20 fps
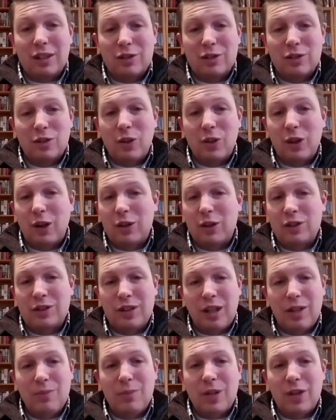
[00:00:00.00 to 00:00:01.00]
And so there are
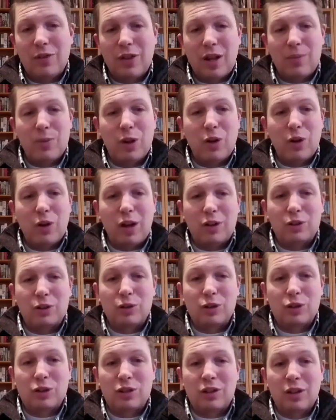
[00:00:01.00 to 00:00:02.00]
some that I've come across
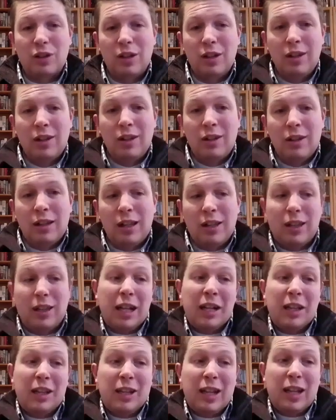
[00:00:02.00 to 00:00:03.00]
who just, at
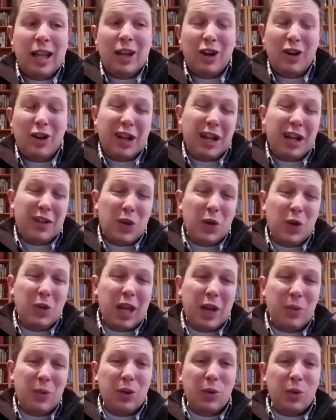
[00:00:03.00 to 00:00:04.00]
the end of the day, are kind of
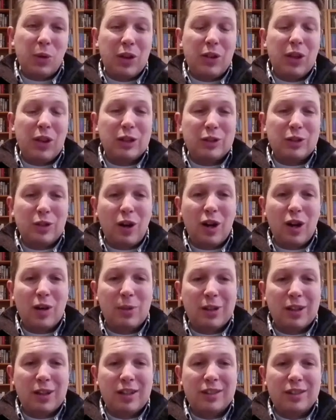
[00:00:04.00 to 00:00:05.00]
okay with the way things are,
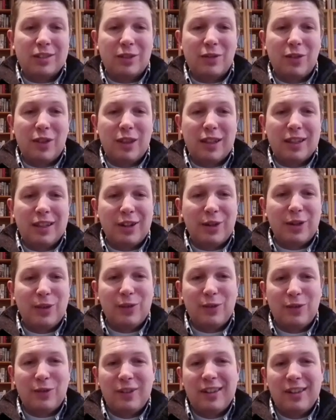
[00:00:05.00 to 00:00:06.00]
because if
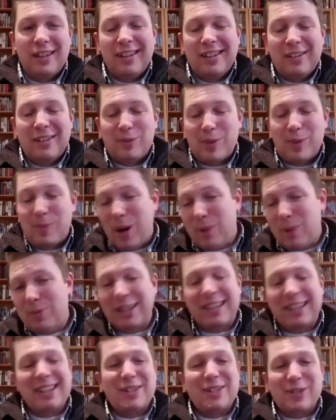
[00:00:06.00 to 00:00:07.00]

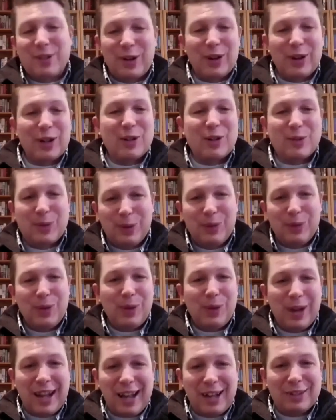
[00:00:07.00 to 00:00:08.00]
Republicans are in control of the
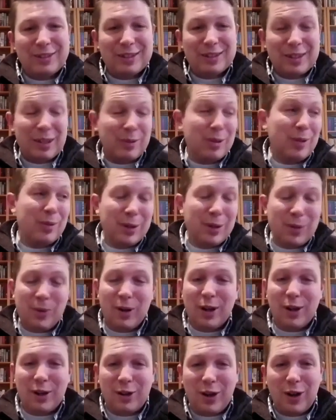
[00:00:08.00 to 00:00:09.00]
White House, they say, well, we don't
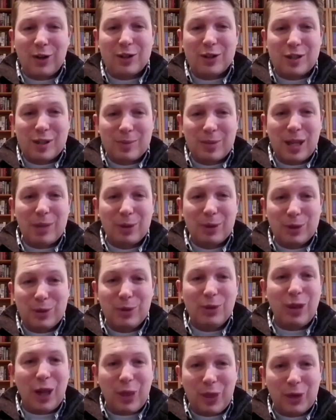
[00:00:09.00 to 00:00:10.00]
want Congress to be able to
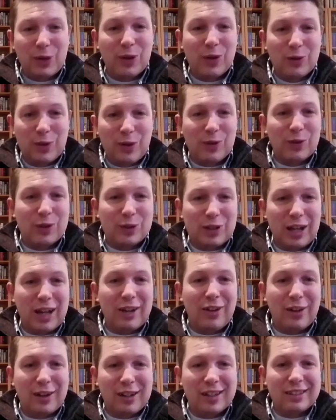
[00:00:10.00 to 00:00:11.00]
do that thorough
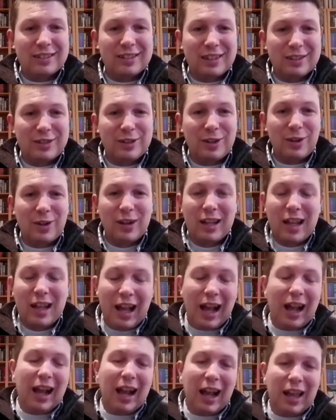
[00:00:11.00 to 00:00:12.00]
oversight on us. And so
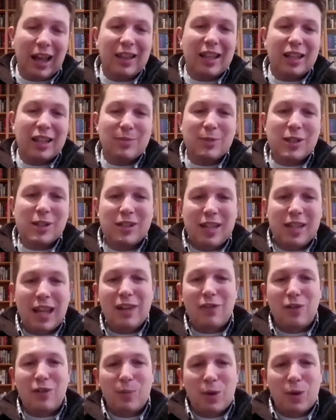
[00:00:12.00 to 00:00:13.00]
I think it's a
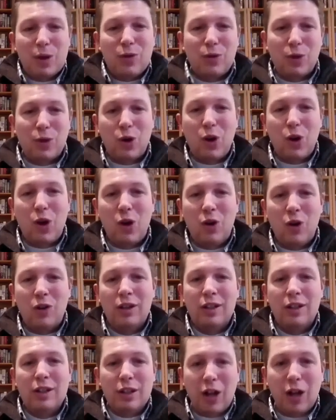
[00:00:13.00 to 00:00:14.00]
mistake from an
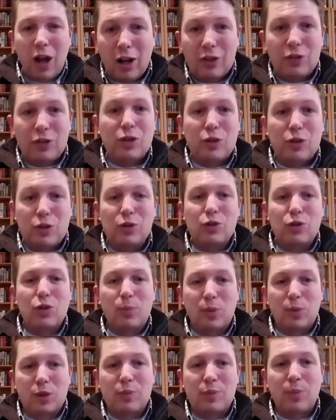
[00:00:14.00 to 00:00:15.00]
overall constitutional
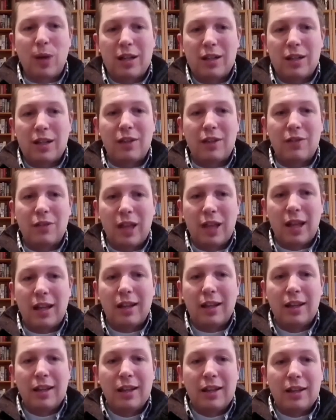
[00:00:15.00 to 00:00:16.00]
perspective
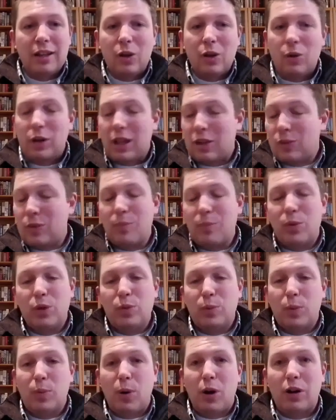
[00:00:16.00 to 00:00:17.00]
that, yes, we have
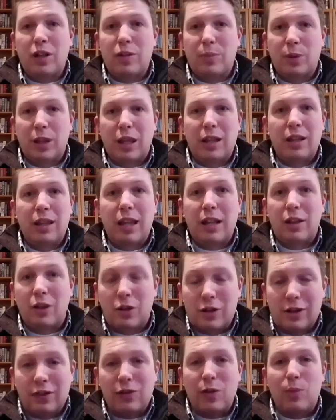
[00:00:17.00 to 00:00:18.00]
multiple parties, but at the end of the day,
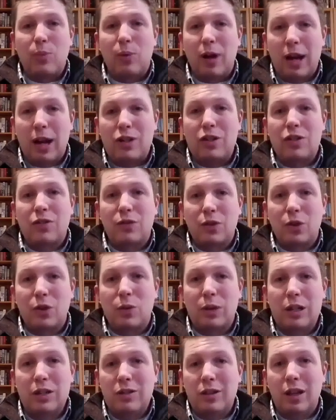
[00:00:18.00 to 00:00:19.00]
they're different branches for a
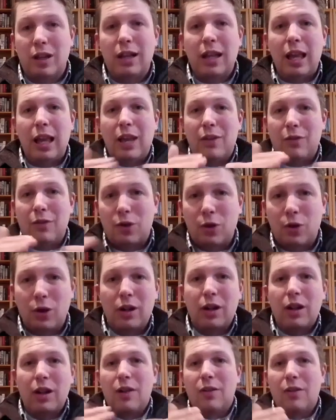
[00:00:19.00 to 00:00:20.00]
reason. And
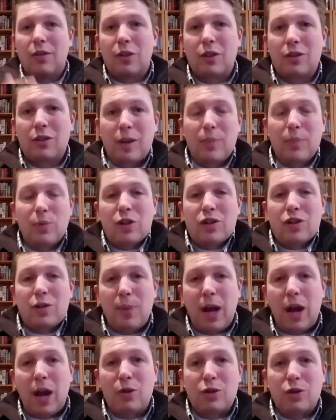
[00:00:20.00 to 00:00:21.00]
for the separation
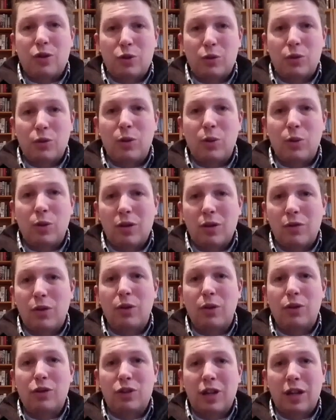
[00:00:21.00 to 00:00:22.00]
of powers to truly work, for
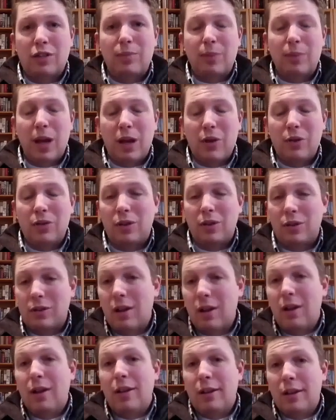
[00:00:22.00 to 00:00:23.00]
those checks and balances,
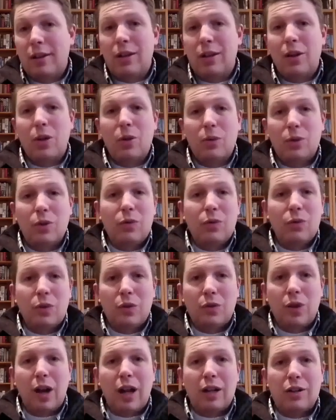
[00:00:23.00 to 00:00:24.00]

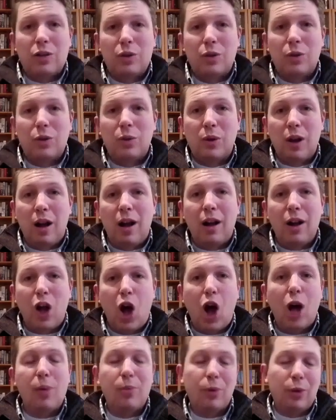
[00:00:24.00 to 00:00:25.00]
you've got to not
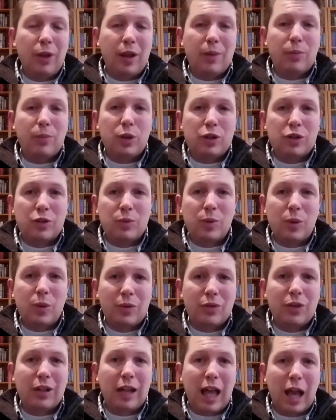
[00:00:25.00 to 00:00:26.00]
hobble them, which is what
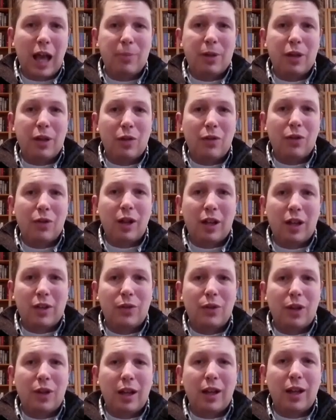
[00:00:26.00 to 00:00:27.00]
we've seen happening over the last
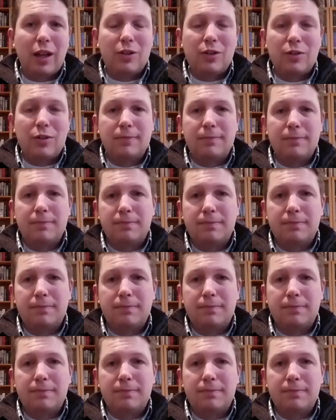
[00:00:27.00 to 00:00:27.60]
few decades.